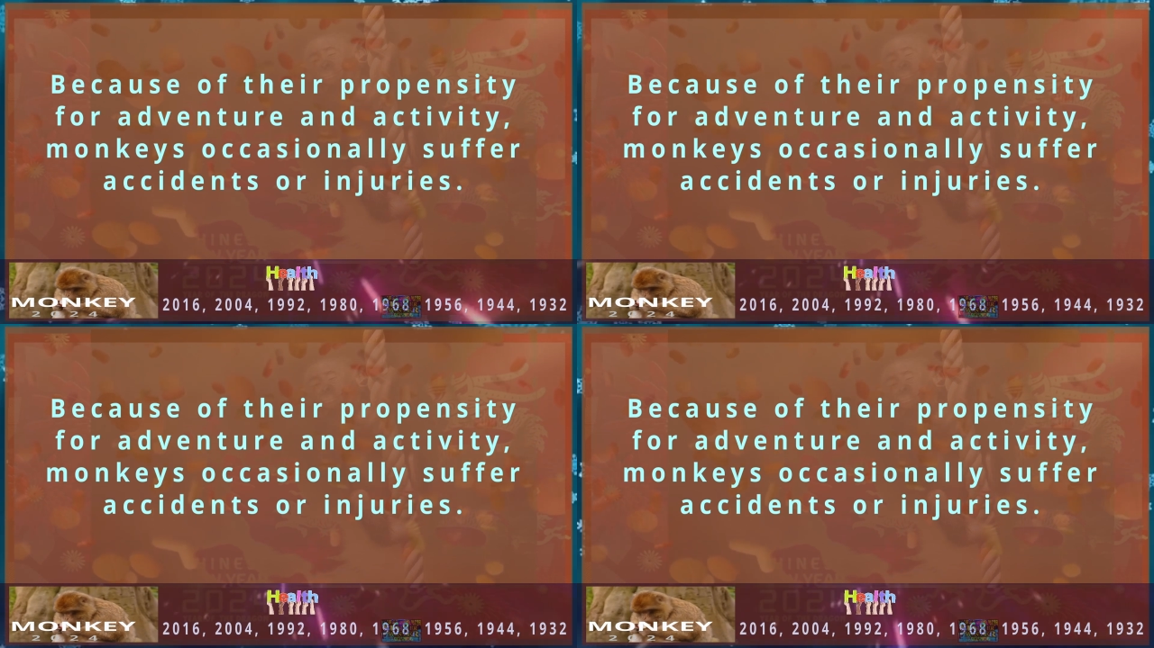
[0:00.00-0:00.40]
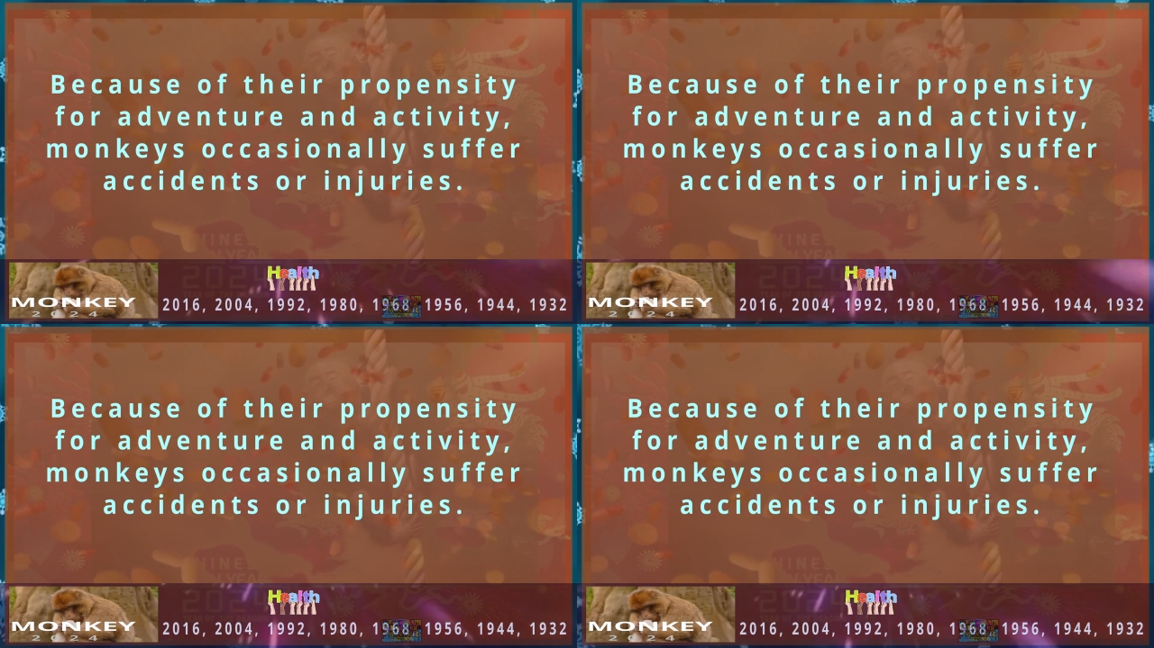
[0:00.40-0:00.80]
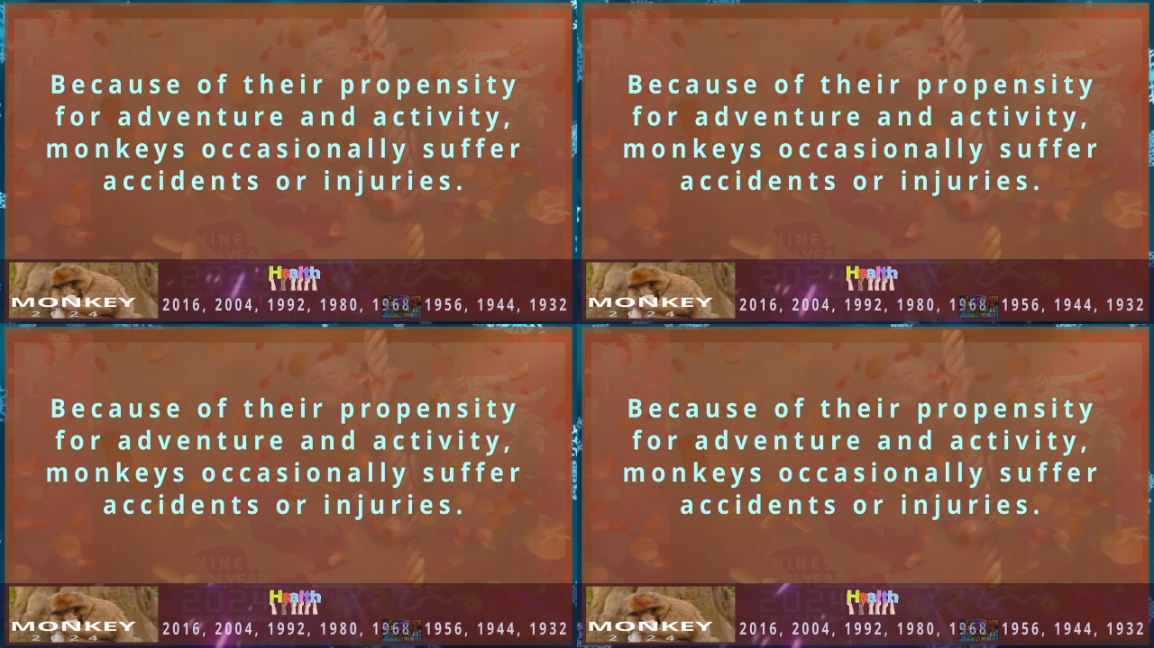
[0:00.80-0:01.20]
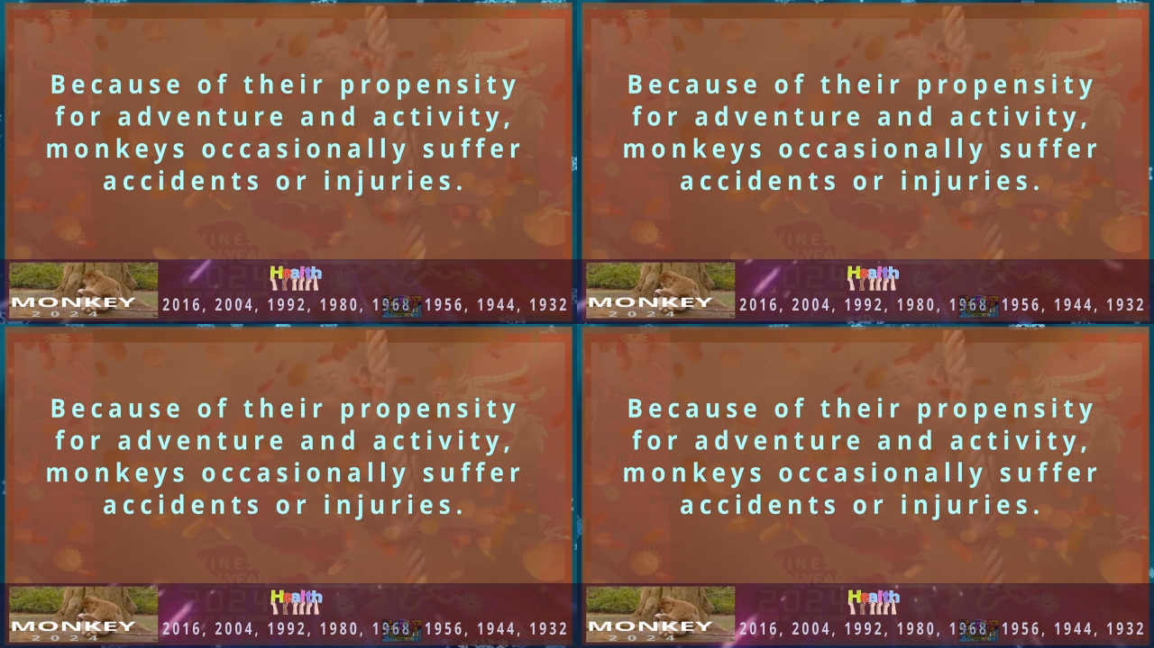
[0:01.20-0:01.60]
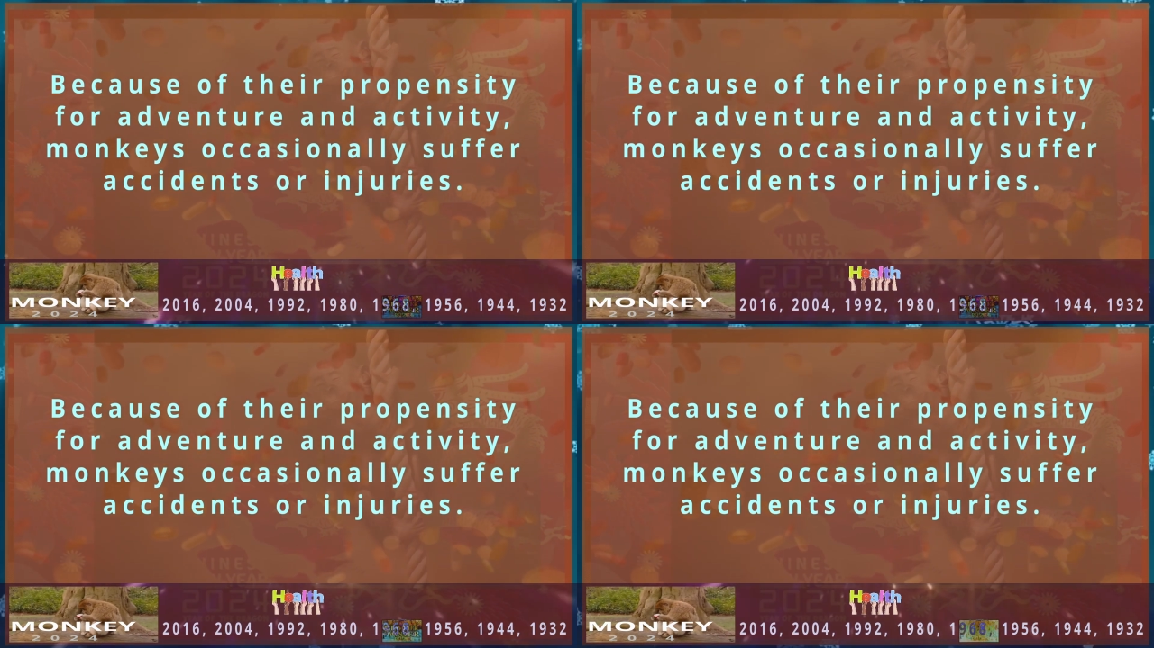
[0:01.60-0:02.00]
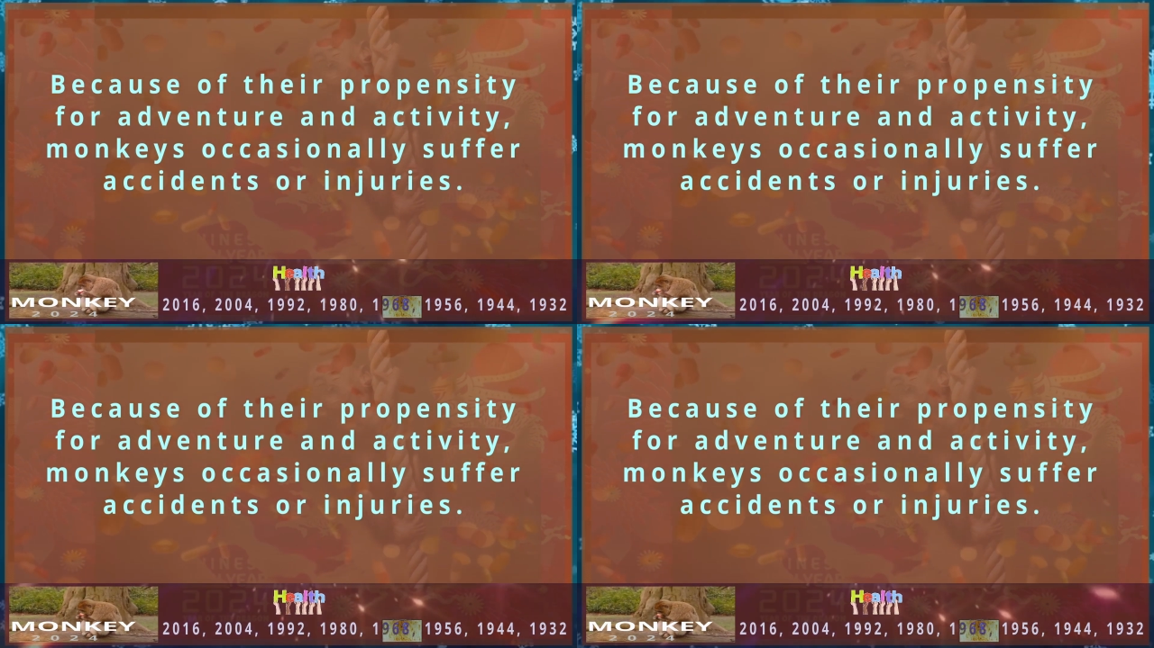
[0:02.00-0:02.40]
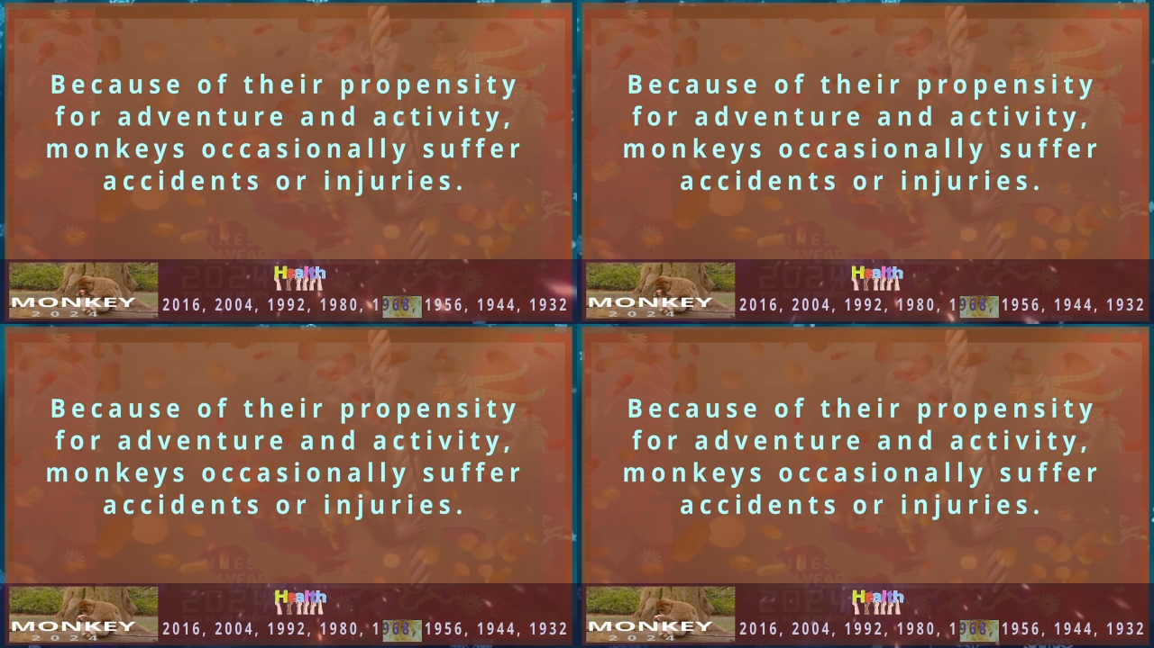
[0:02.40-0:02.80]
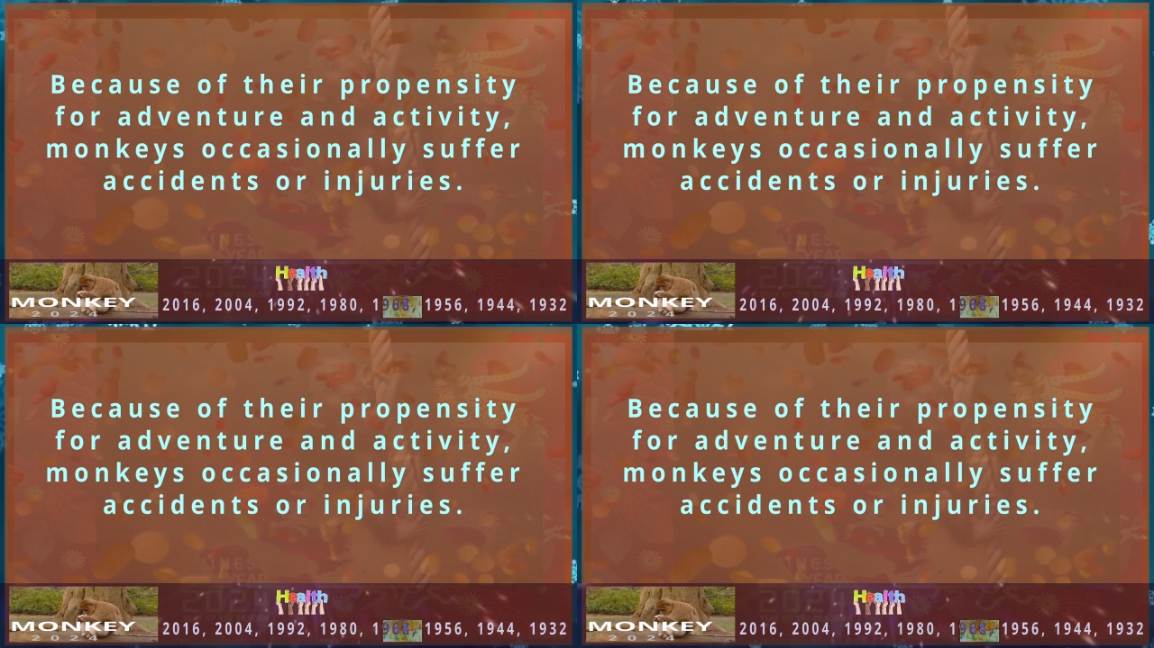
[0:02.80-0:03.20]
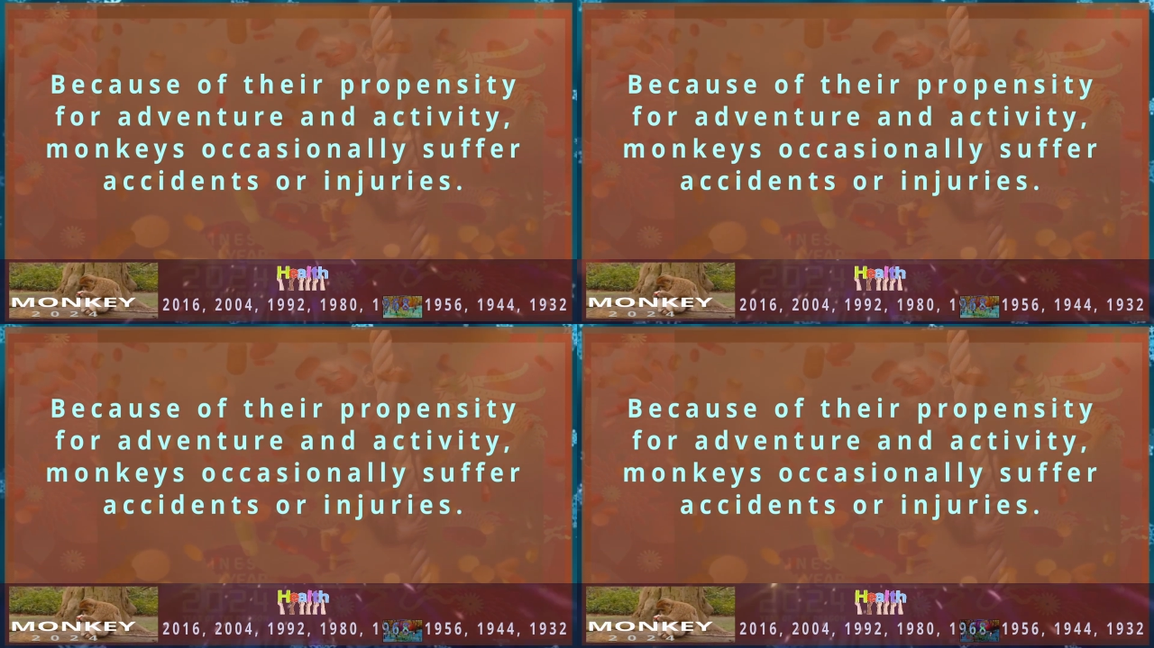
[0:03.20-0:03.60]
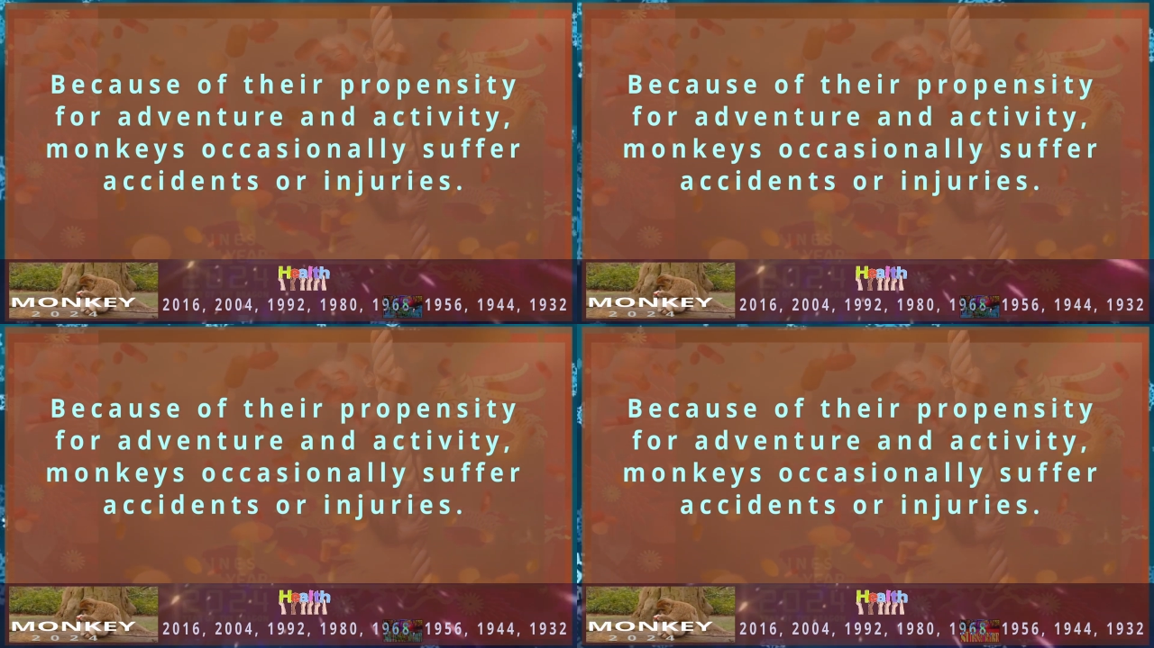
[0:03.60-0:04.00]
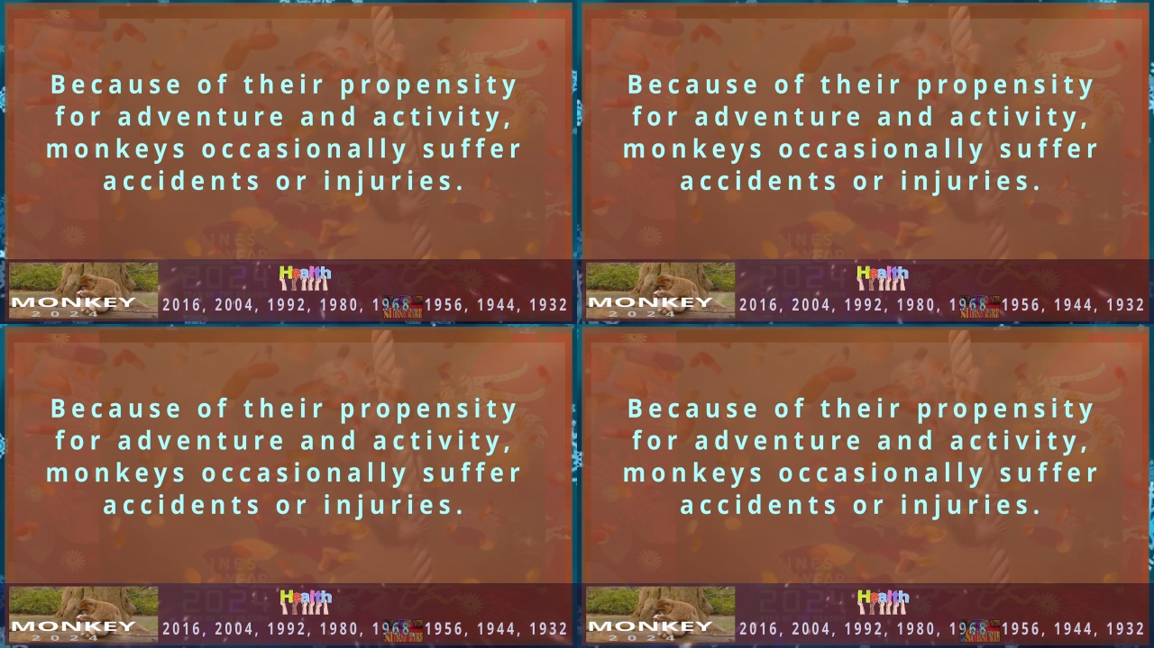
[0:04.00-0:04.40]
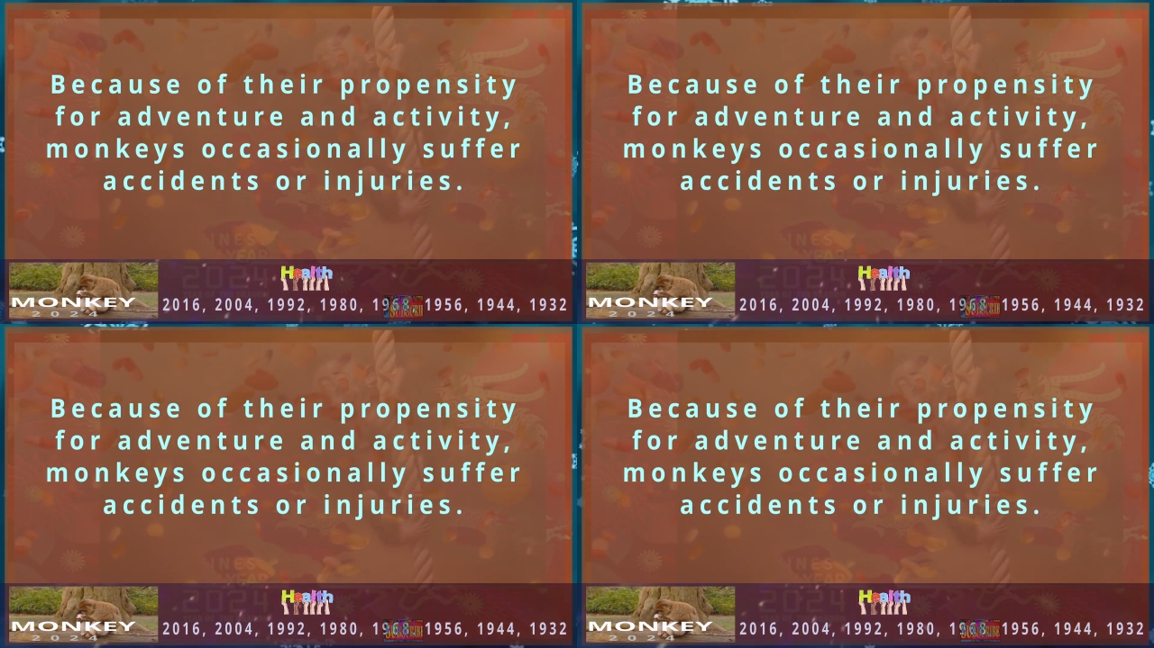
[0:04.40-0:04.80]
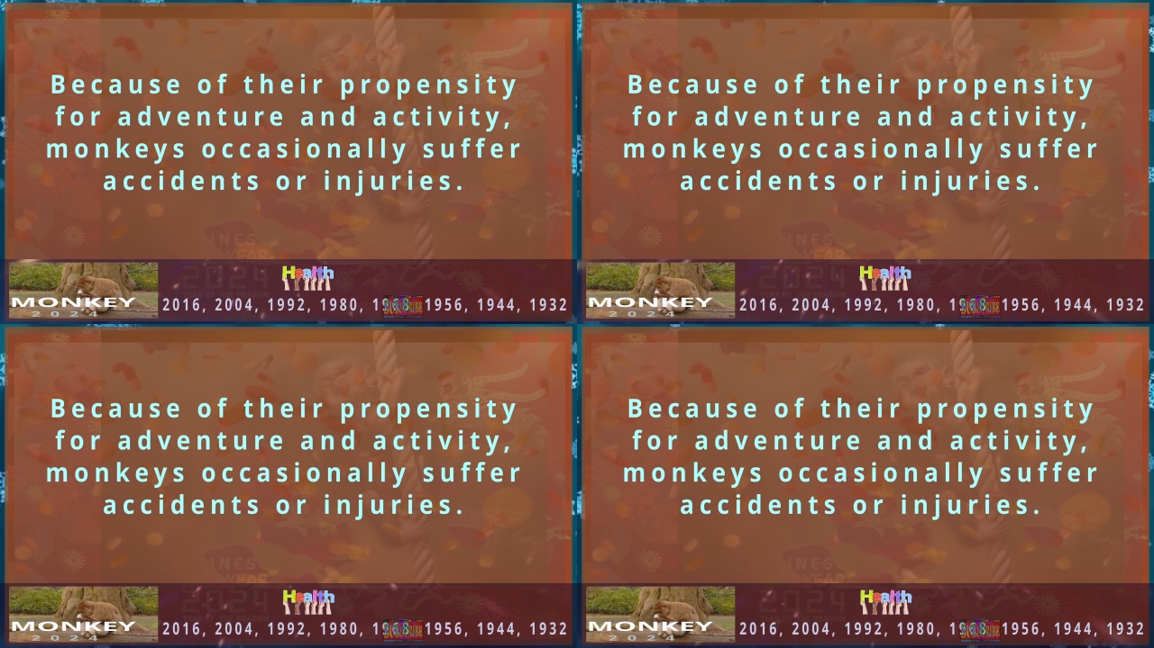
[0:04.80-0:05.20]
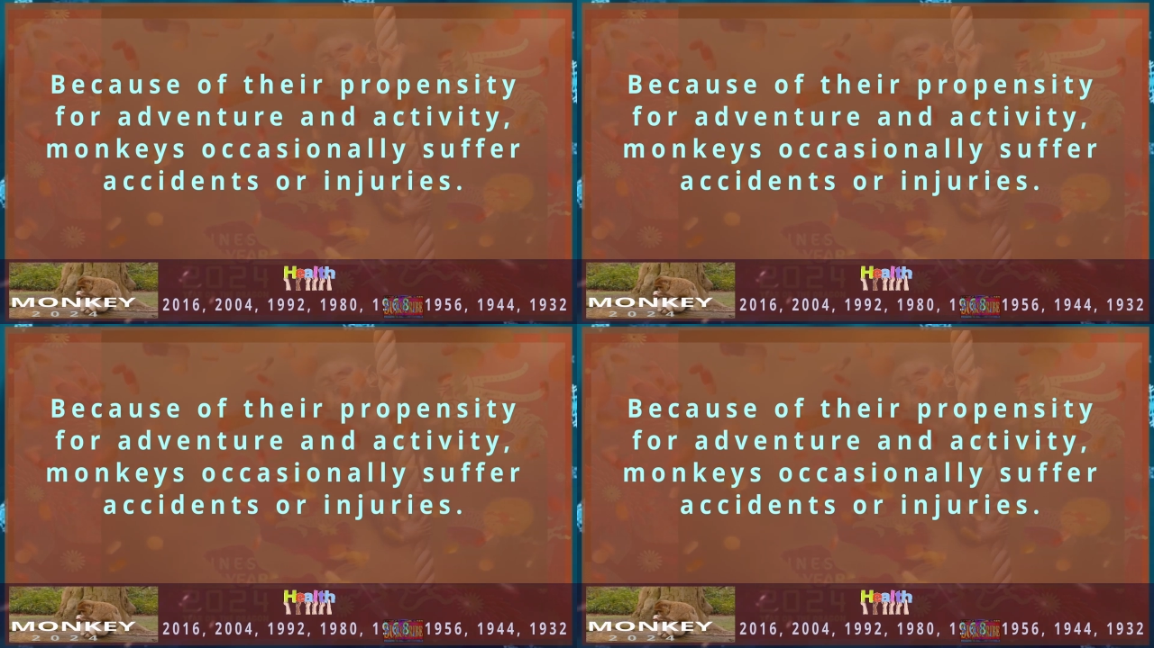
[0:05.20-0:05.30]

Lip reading: [unreadable: no face in view]